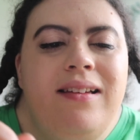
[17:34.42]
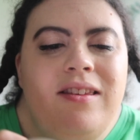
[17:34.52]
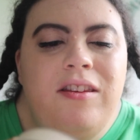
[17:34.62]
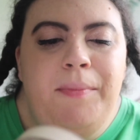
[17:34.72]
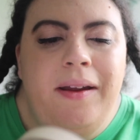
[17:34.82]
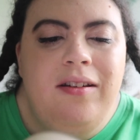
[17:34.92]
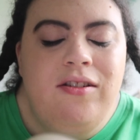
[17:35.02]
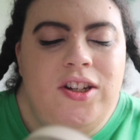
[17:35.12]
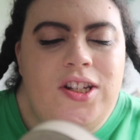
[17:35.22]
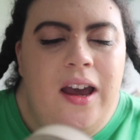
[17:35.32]

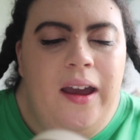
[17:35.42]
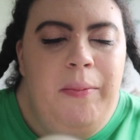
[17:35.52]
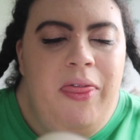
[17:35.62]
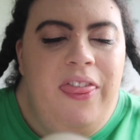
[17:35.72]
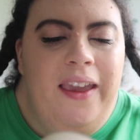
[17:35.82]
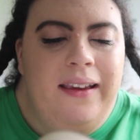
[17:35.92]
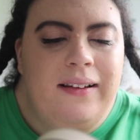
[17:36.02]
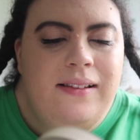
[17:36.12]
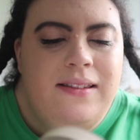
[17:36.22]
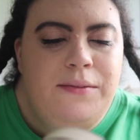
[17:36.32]
sponge type
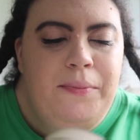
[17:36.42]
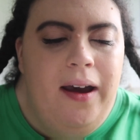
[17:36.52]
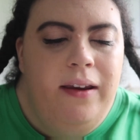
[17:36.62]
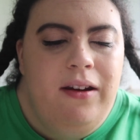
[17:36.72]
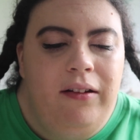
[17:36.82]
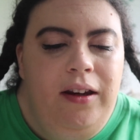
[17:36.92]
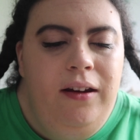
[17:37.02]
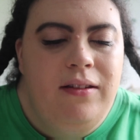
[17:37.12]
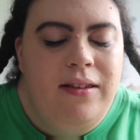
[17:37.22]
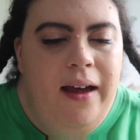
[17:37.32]
things, but I don't
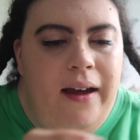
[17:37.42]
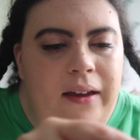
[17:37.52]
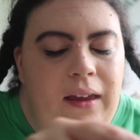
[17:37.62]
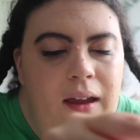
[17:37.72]
use that.